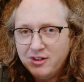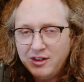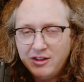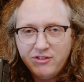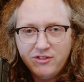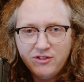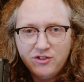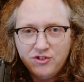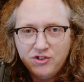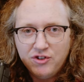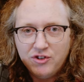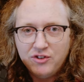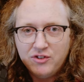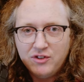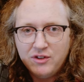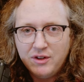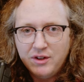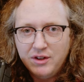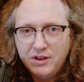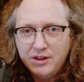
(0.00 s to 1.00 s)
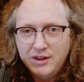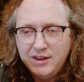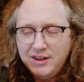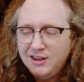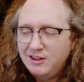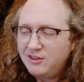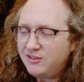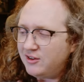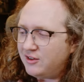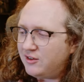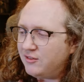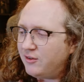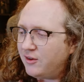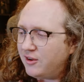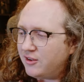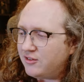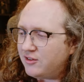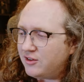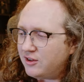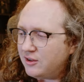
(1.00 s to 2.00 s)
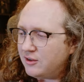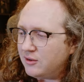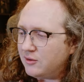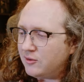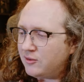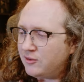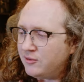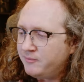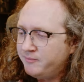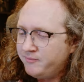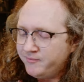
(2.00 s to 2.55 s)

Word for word: It's just an easy device to use,